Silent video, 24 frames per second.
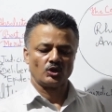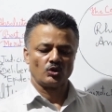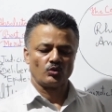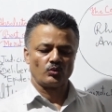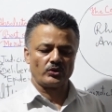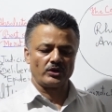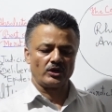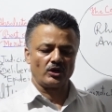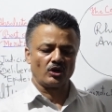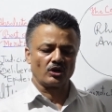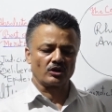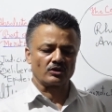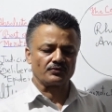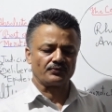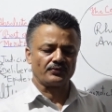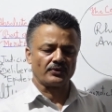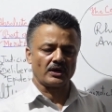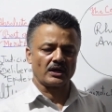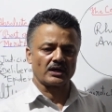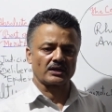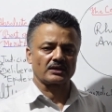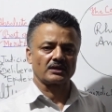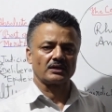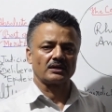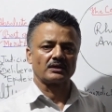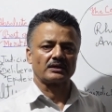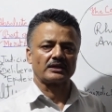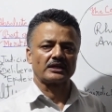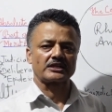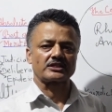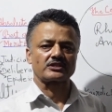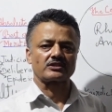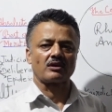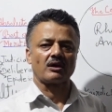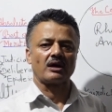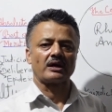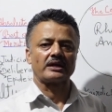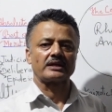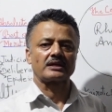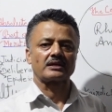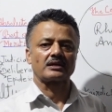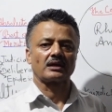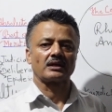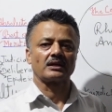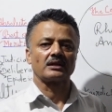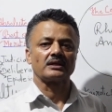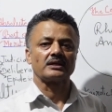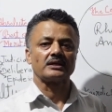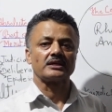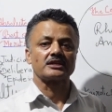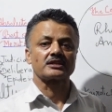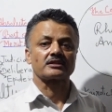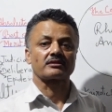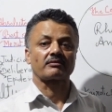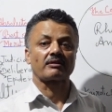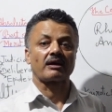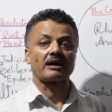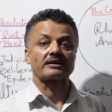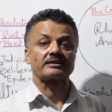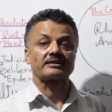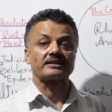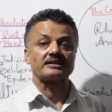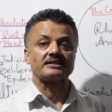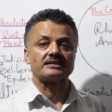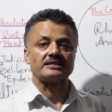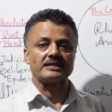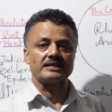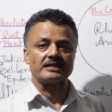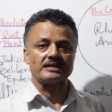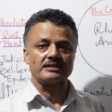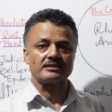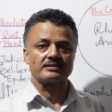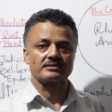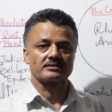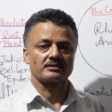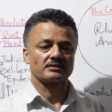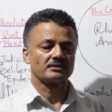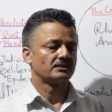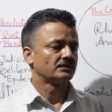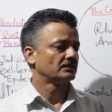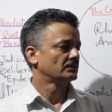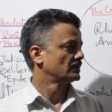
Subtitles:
we look for rhetorical strategies.